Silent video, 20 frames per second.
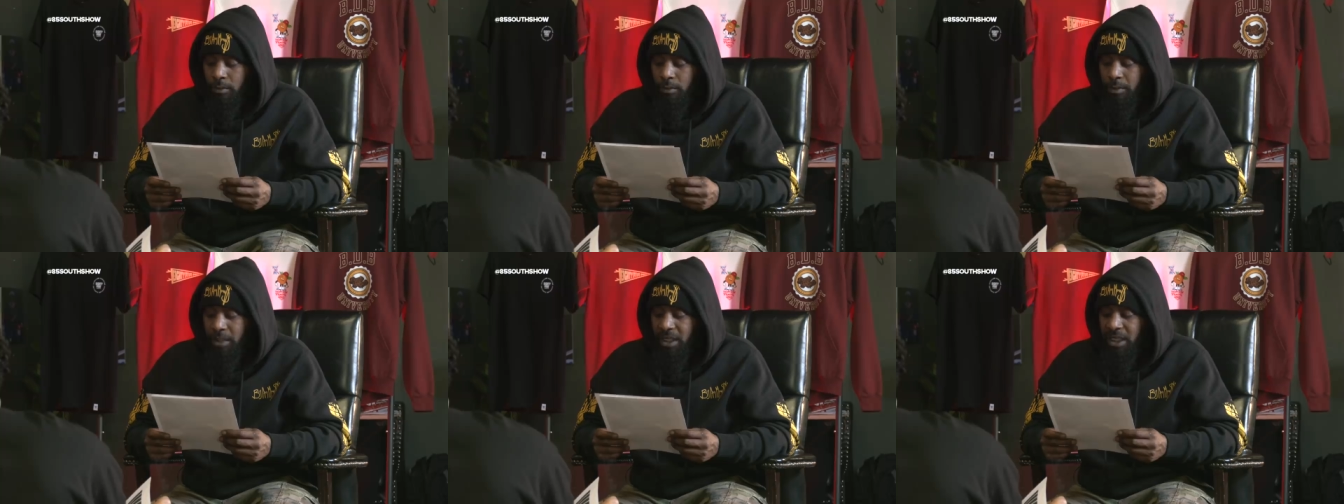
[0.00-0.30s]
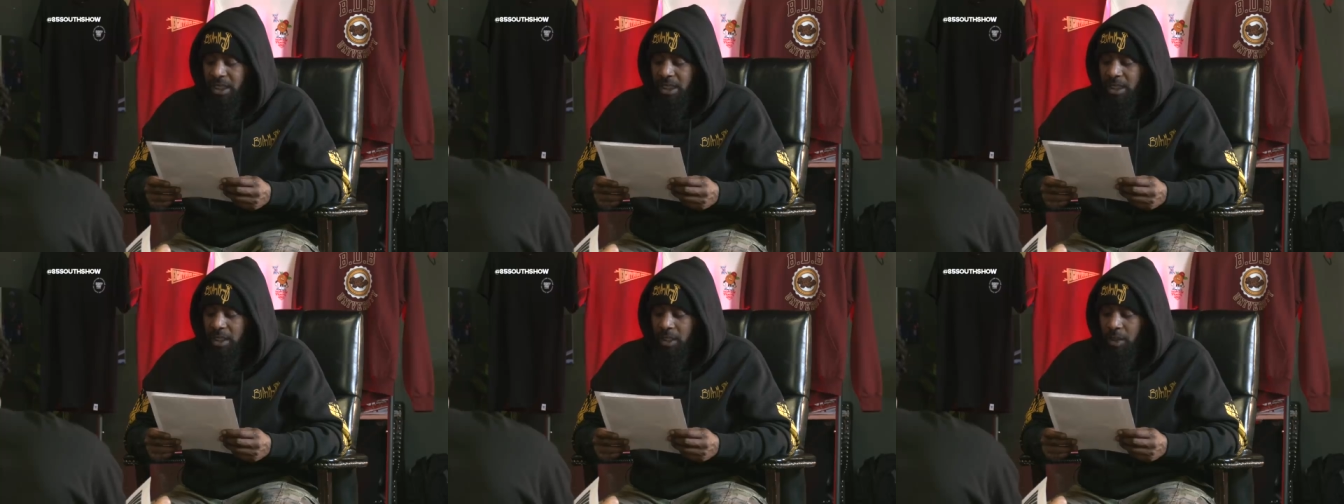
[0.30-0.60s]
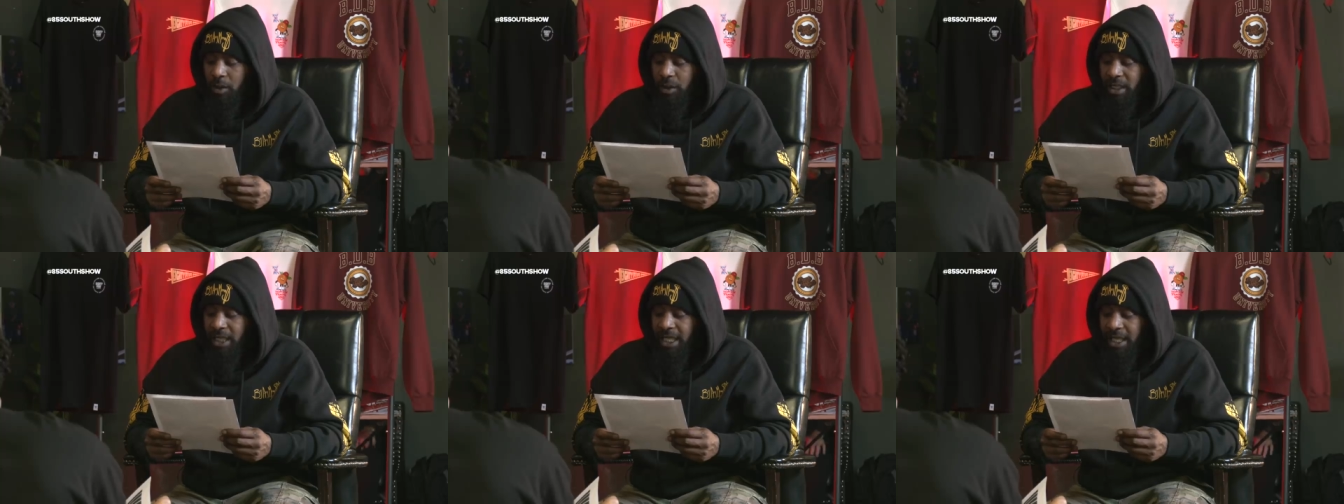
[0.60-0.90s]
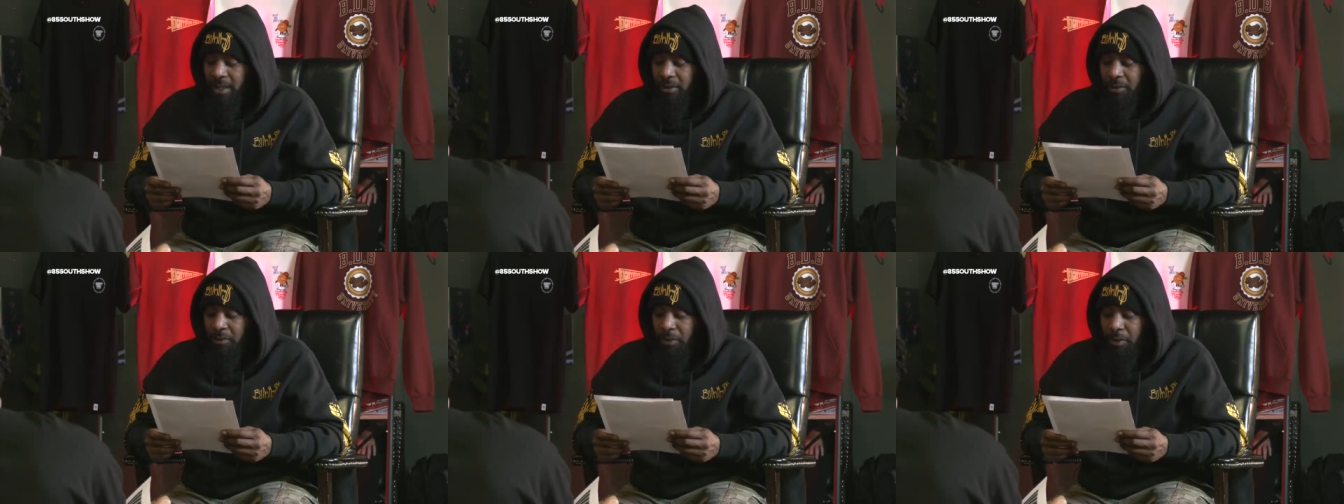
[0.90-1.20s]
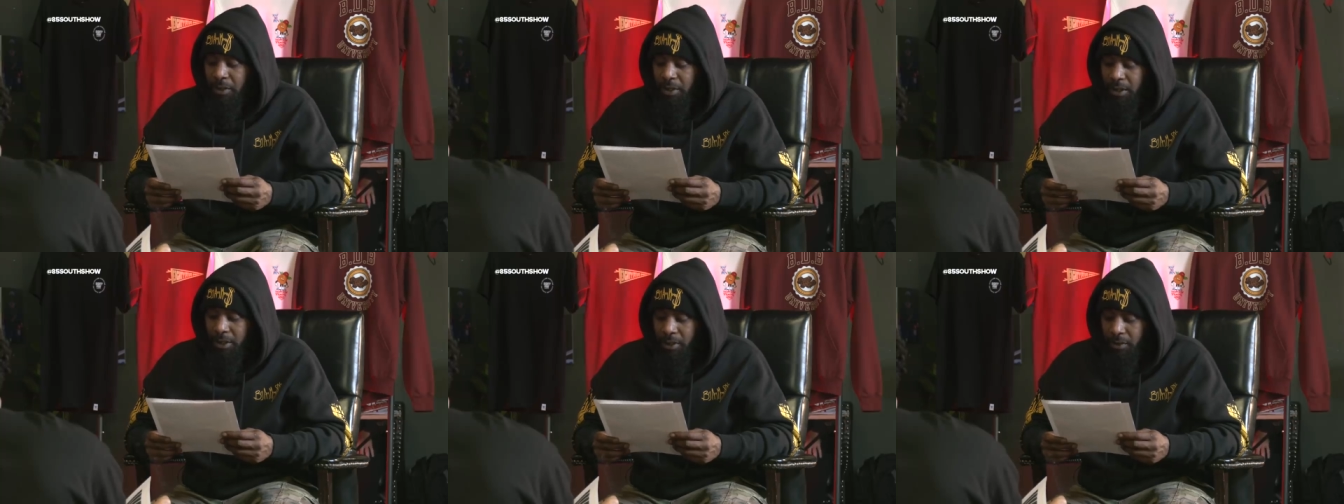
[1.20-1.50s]
but didn't know he had a
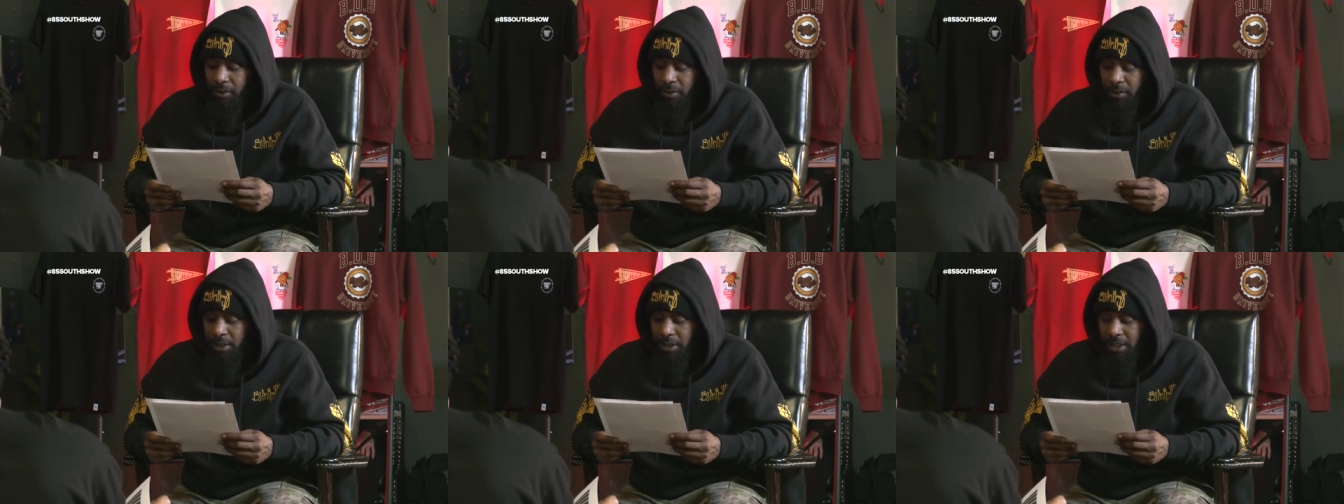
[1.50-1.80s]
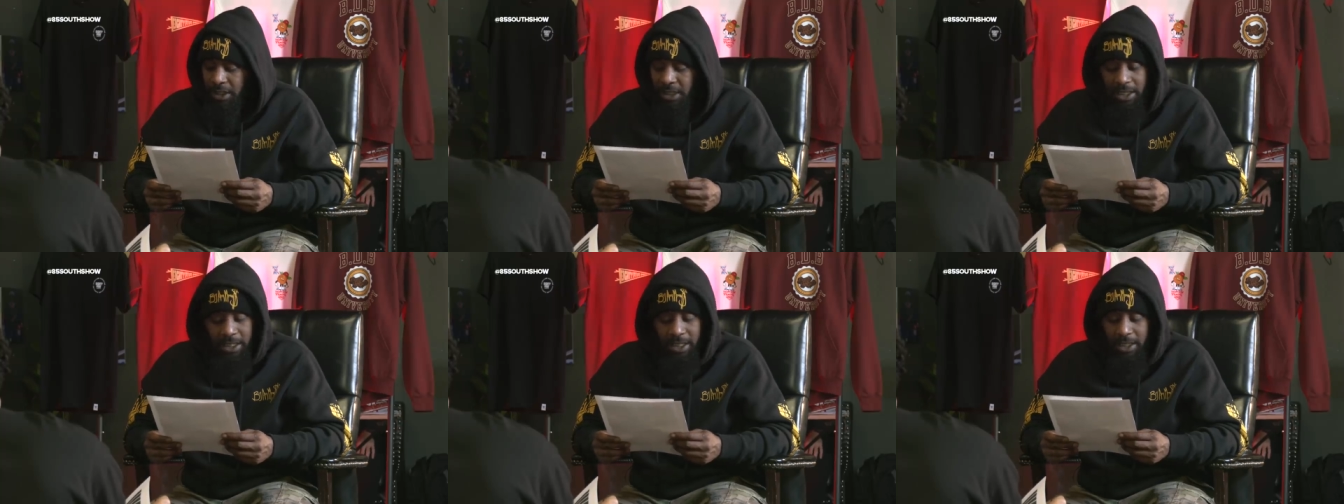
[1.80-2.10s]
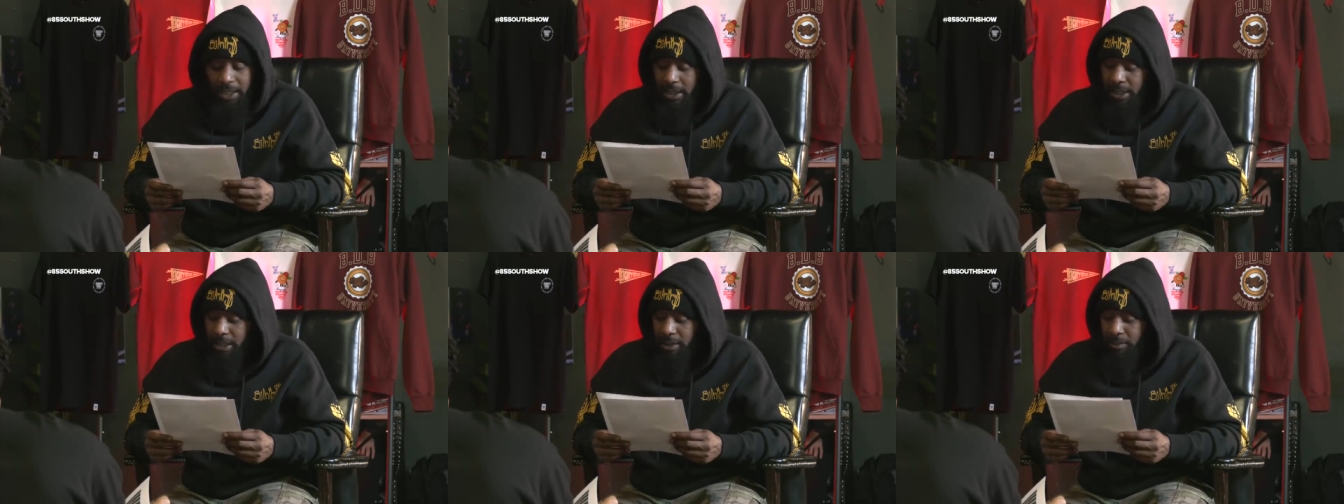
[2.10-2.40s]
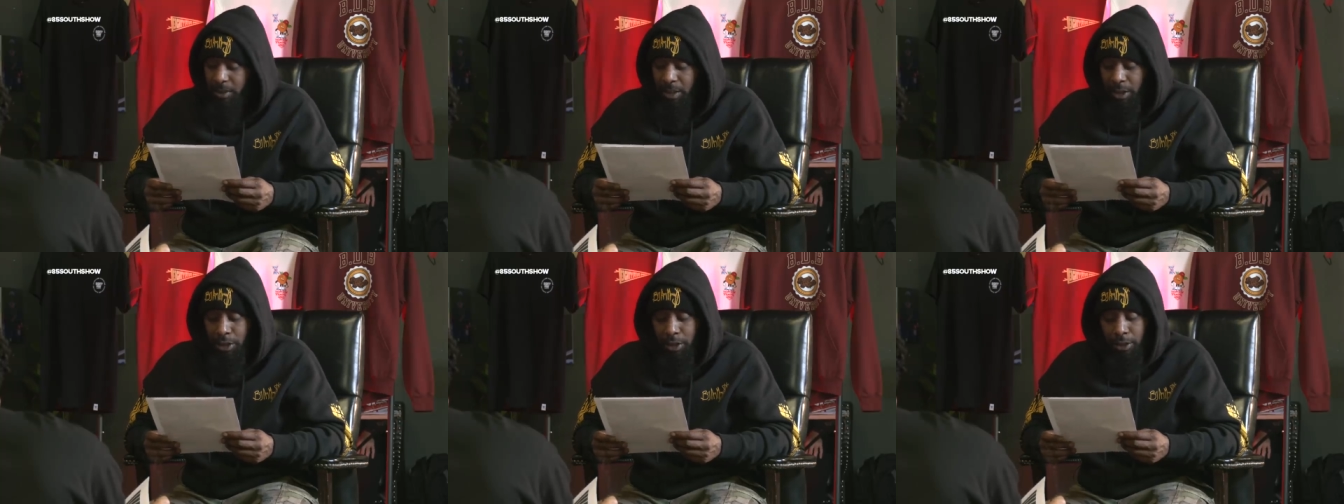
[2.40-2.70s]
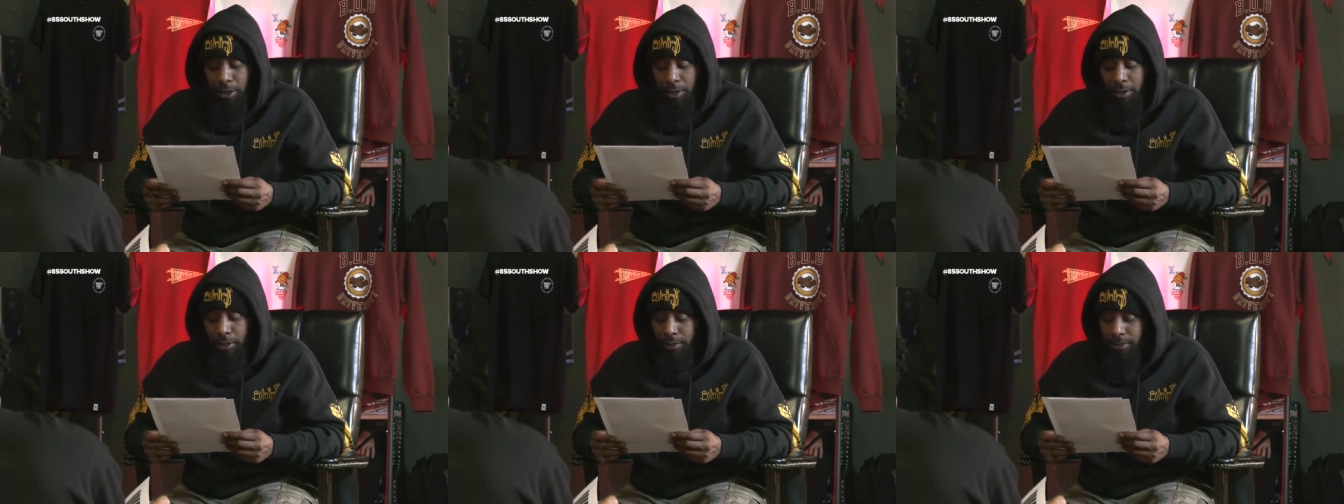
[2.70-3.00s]
40 year old son. These niggas be
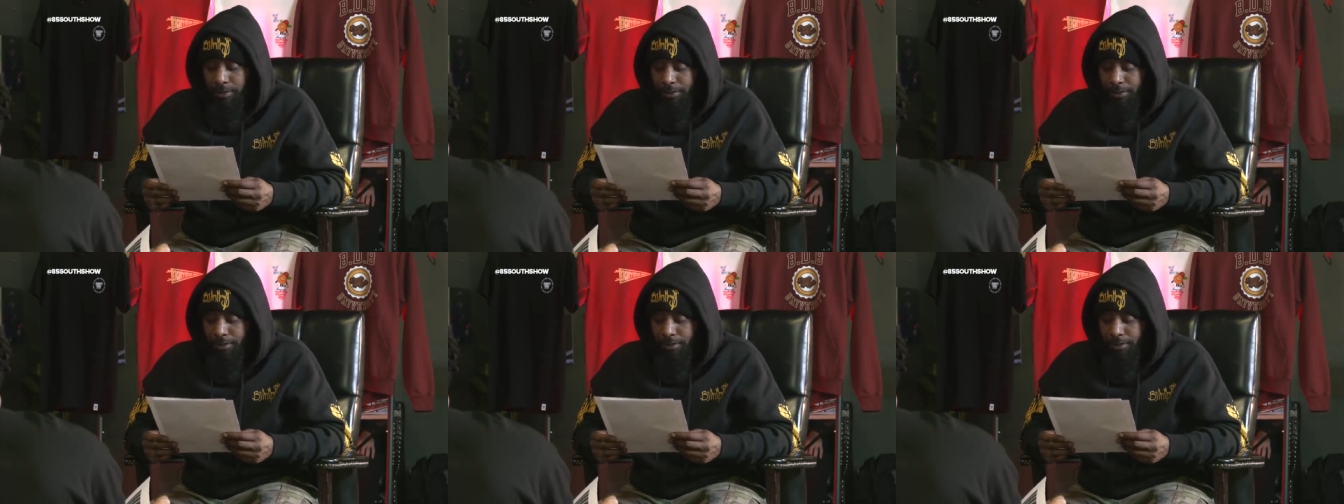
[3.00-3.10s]
young.